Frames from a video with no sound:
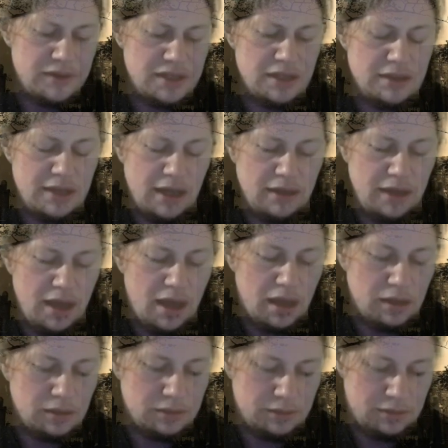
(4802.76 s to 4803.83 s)

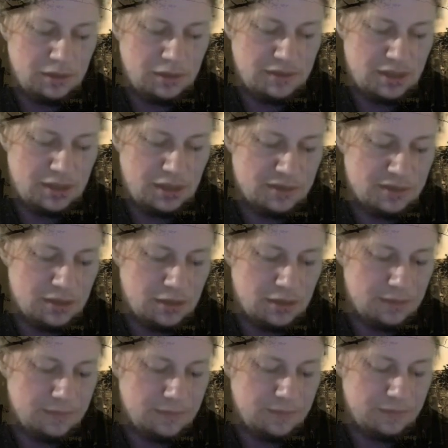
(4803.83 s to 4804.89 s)
Danielle?" Lisette asked her.
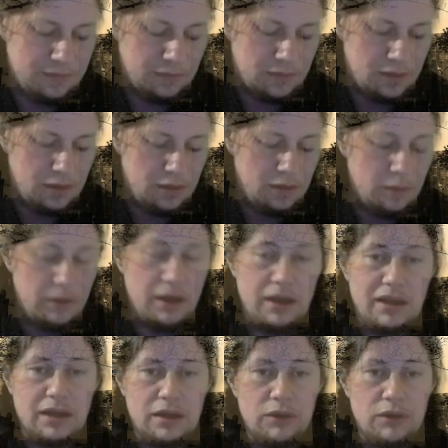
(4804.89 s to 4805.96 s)
"Why,
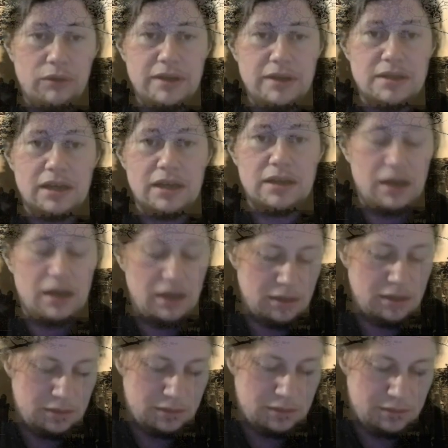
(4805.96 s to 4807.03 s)
not recently, darling,"
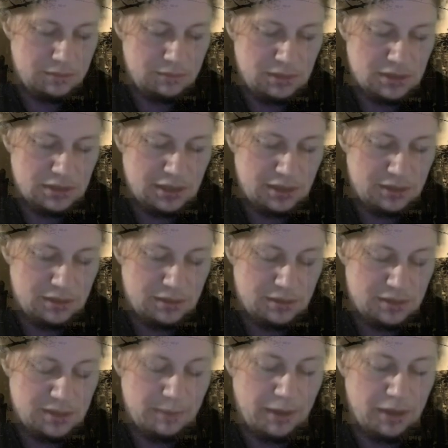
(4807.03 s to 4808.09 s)
Midge
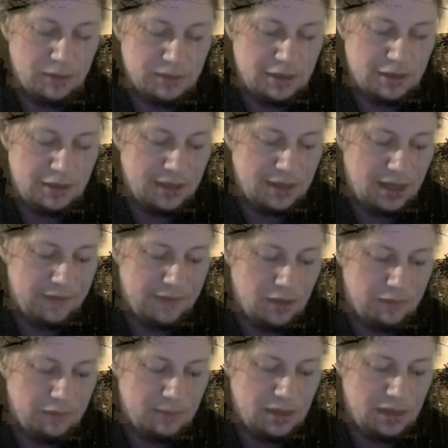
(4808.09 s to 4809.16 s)
smiled, licking caviar
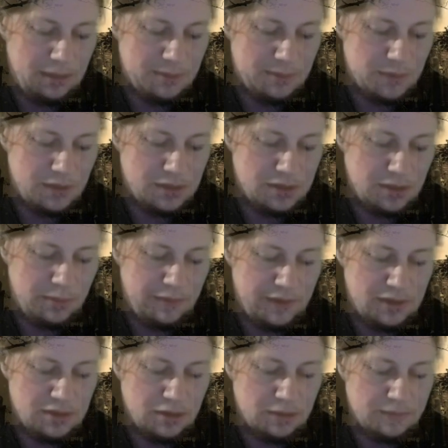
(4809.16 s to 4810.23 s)
from her lips with the tip of her
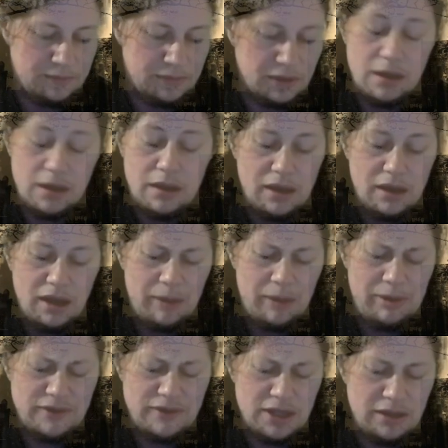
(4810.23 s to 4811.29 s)
tongue. "I
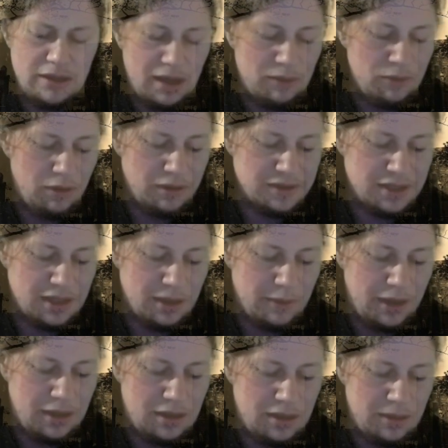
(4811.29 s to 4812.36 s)
believe she and that rock singer were
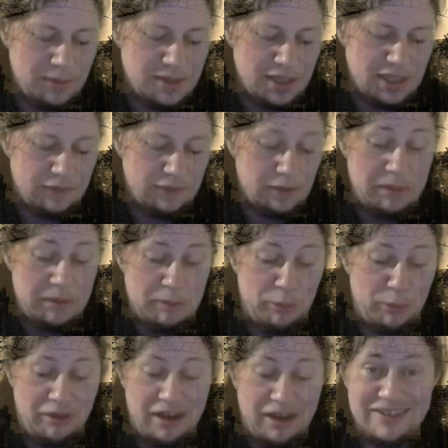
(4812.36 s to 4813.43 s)
headed upstairs for a bit more
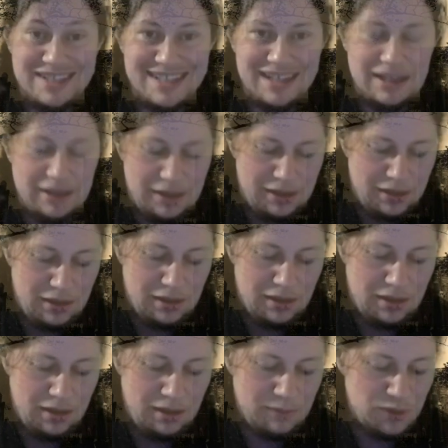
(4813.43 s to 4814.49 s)
privacy.
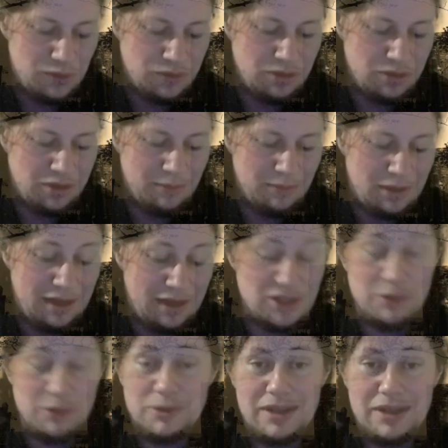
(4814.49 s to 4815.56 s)
I'm sure she'll come collect you
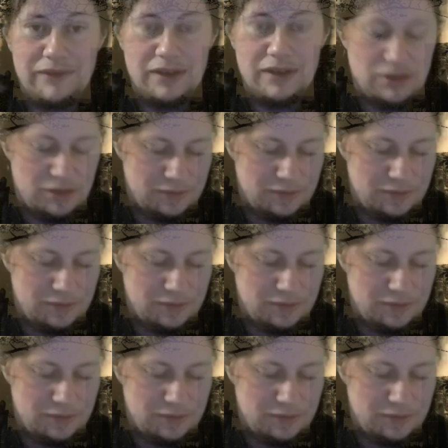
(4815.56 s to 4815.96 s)
once they're finished."